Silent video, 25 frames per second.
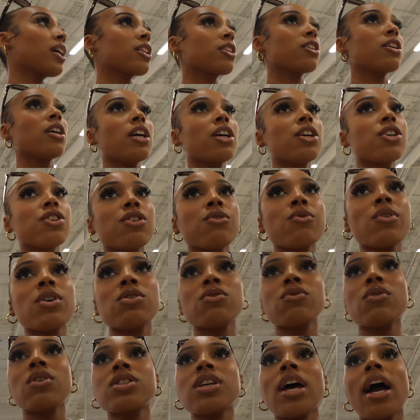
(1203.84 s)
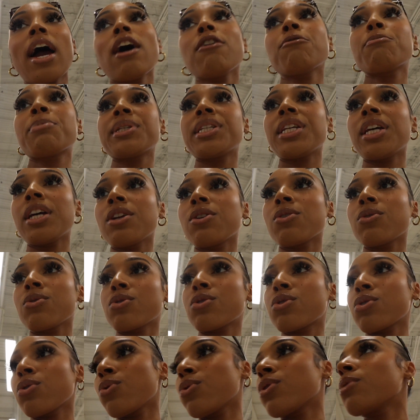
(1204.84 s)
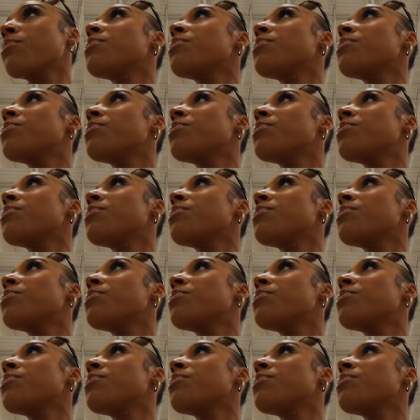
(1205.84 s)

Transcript: like the Asian restaurants. I have potatoes, so